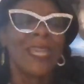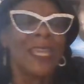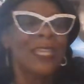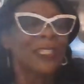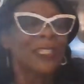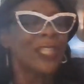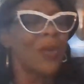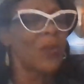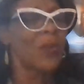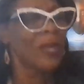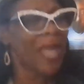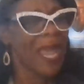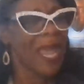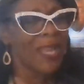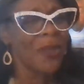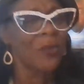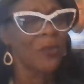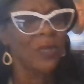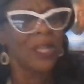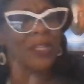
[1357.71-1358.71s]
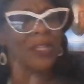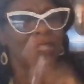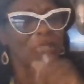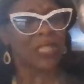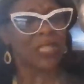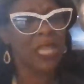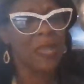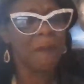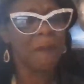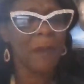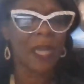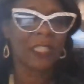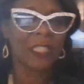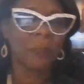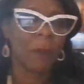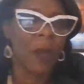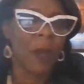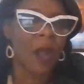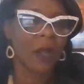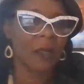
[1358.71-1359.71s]
So what I don't understand, my
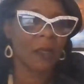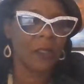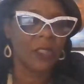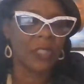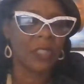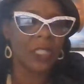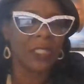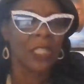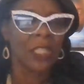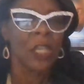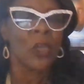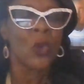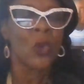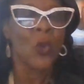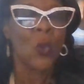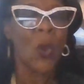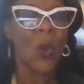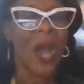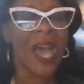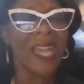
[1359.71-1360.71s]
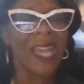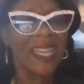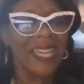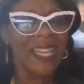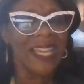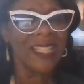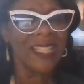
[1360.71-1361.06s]
Sparklers, is why is